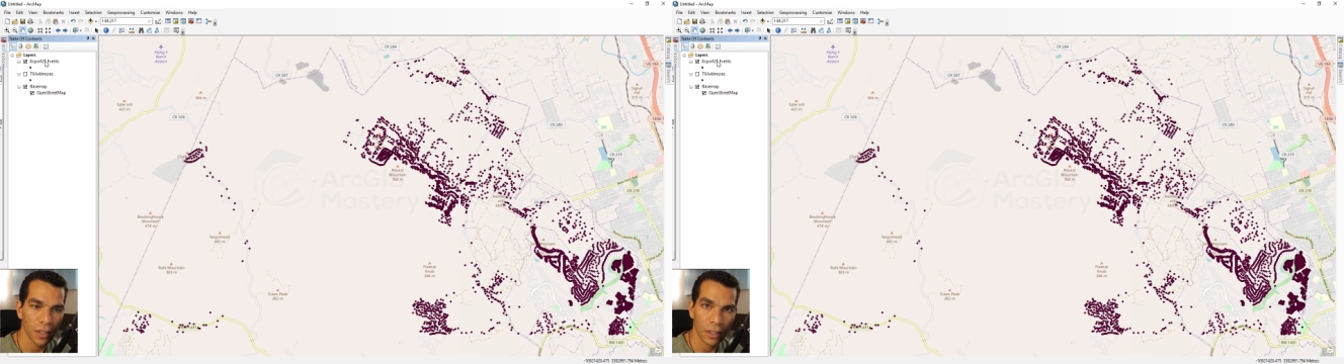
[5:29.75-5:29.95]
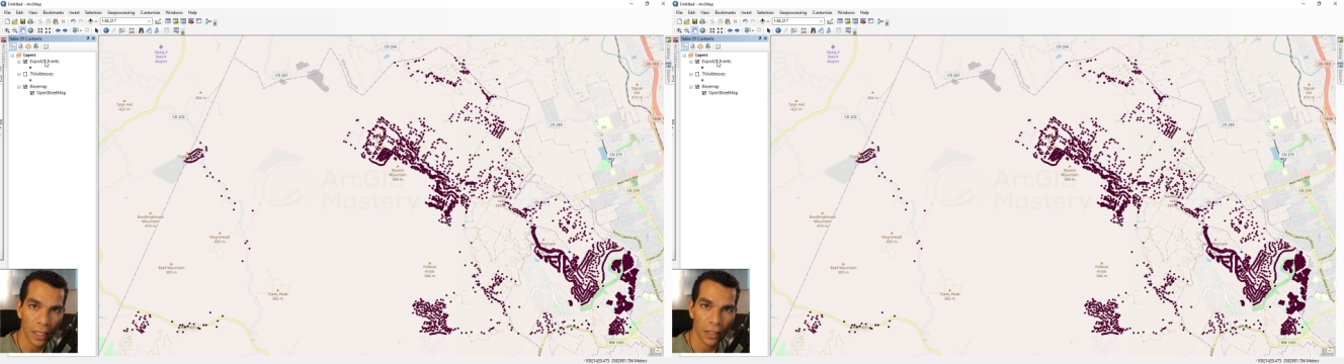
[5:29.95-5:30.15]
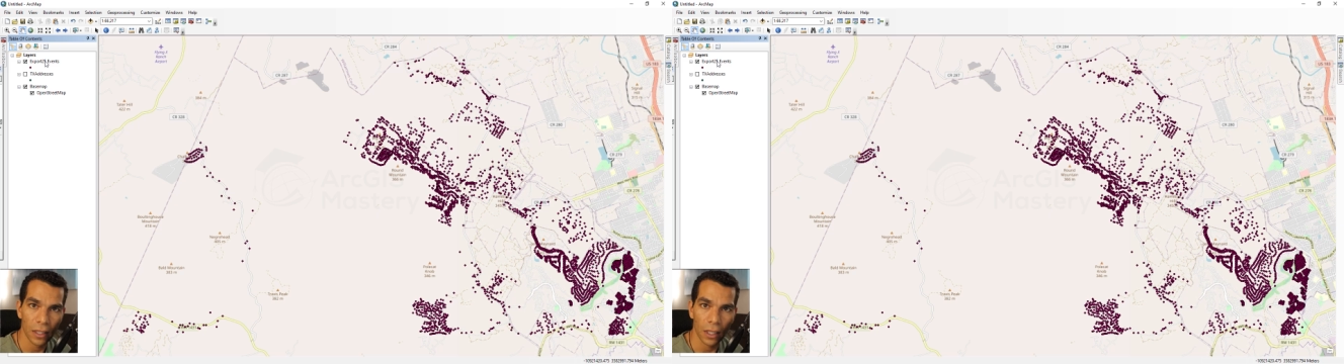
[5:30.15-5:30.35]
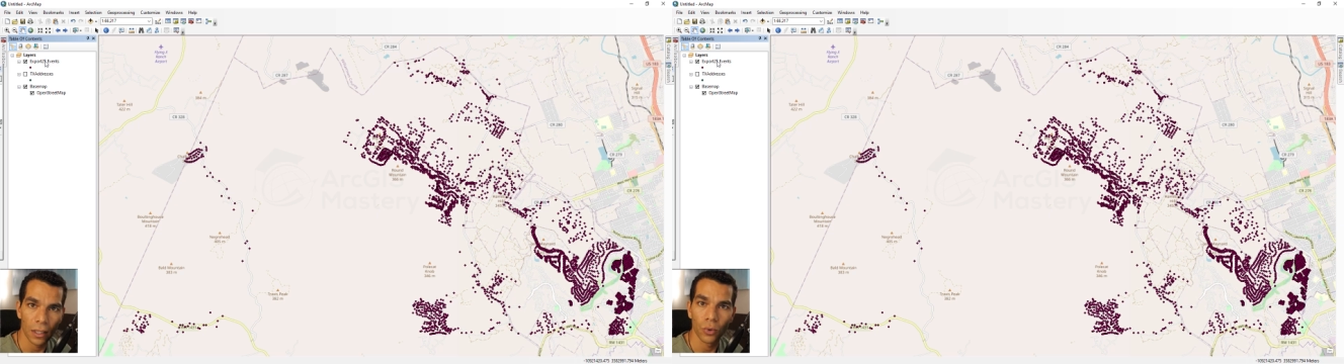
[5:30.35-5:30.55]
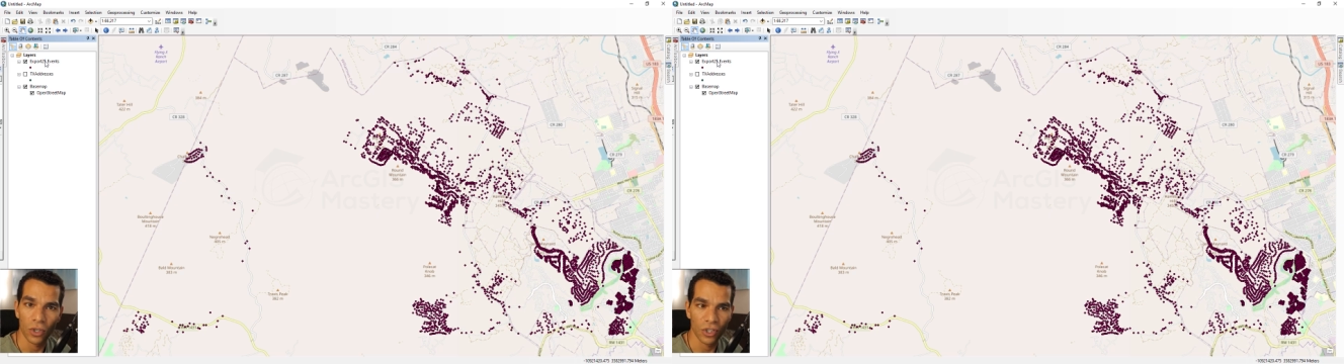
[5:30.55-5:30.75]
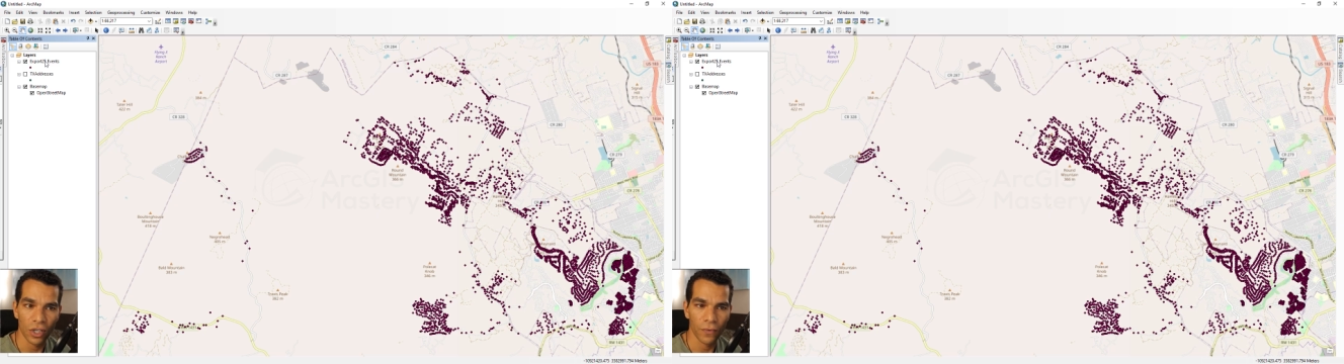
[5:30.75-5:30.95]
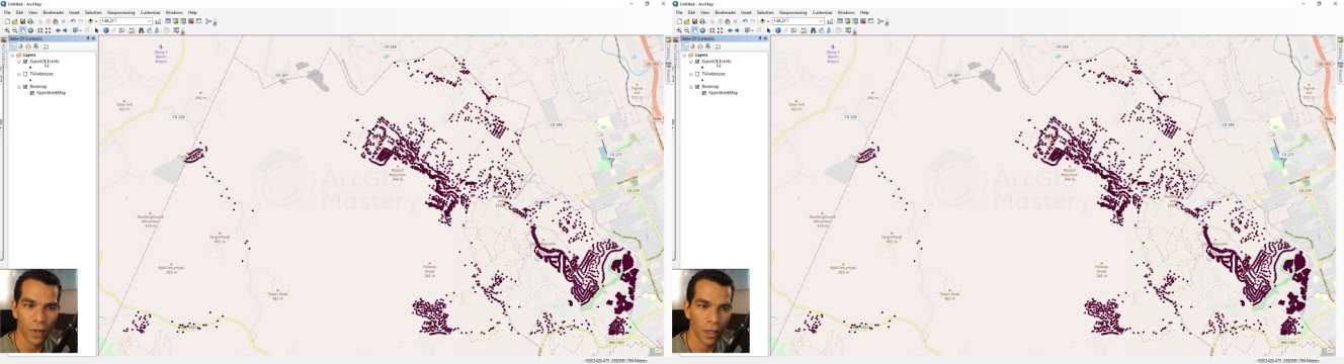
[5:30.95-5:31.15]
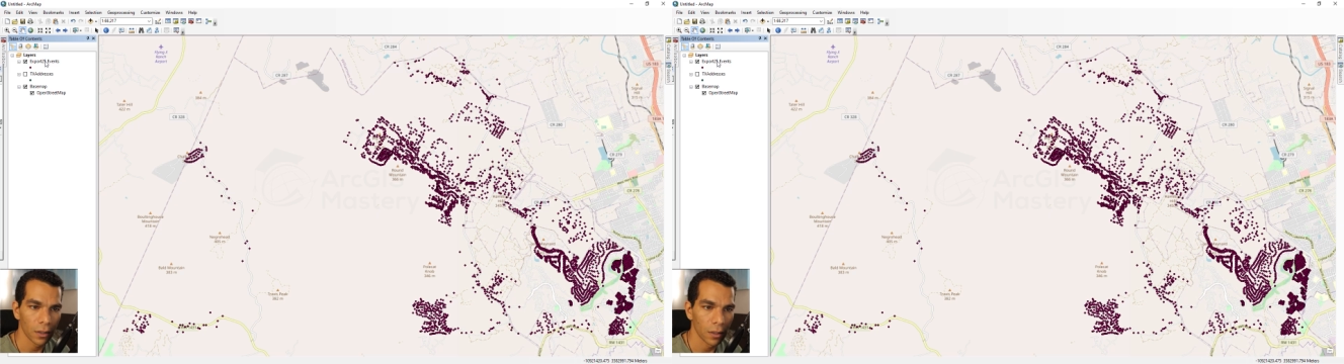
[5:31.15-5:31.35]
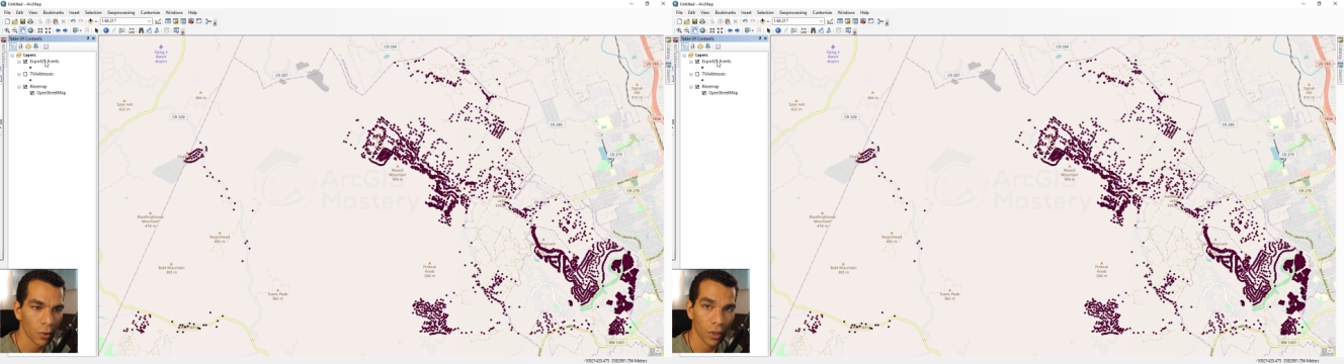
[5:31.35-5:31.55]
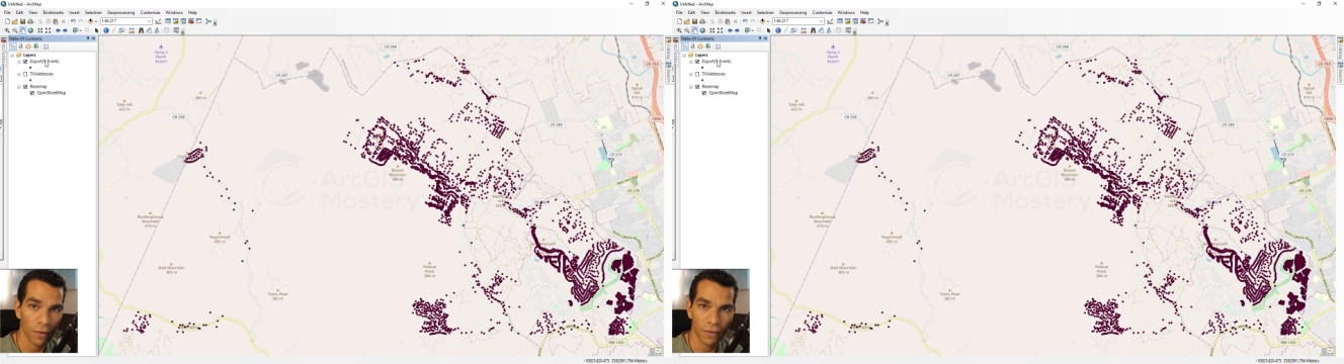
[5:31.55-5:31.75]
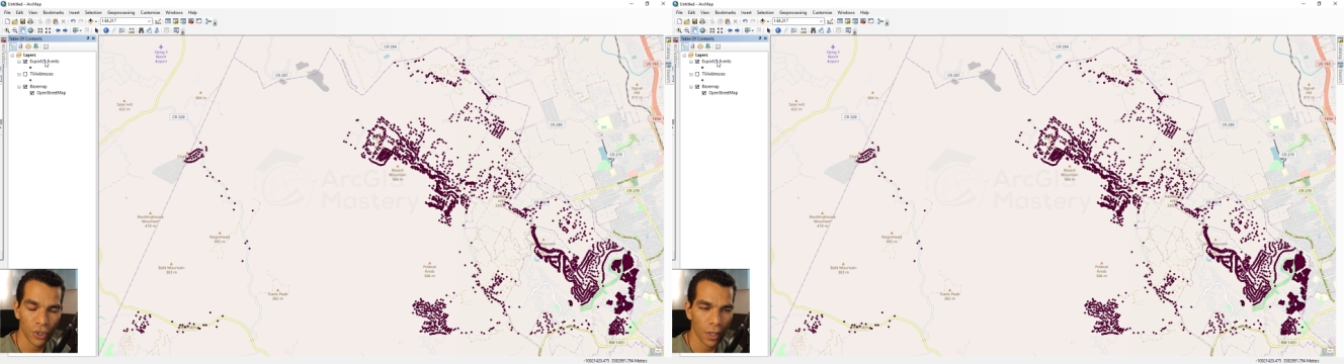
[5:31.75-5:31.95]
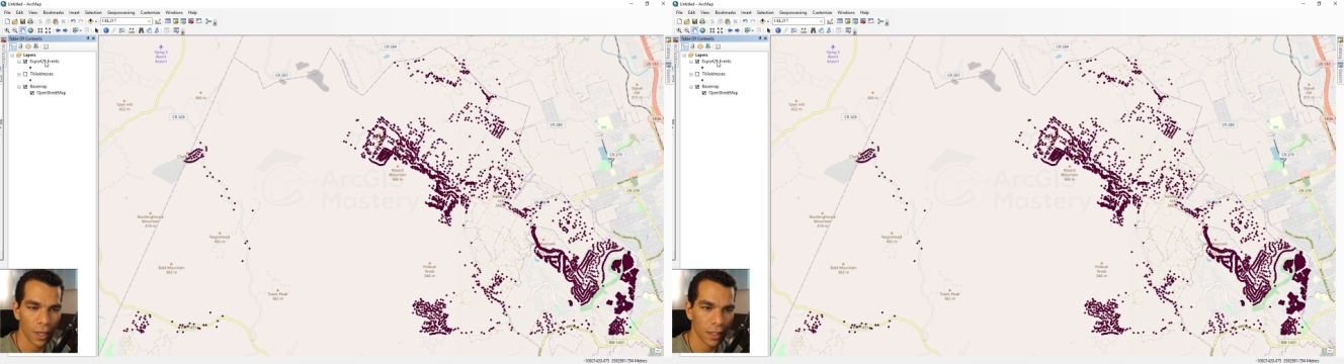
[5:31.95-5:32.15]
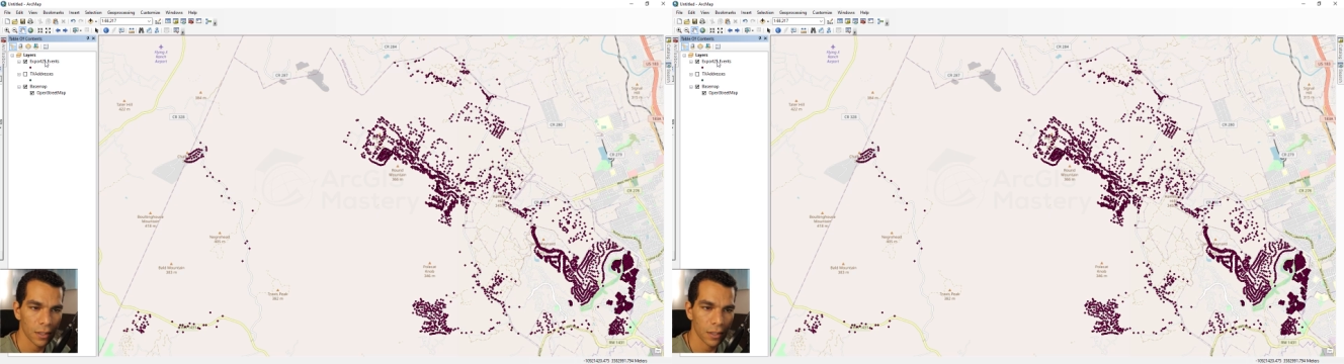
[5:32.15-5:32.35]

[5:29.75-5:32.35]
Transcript: data to a shapefile or a feature class,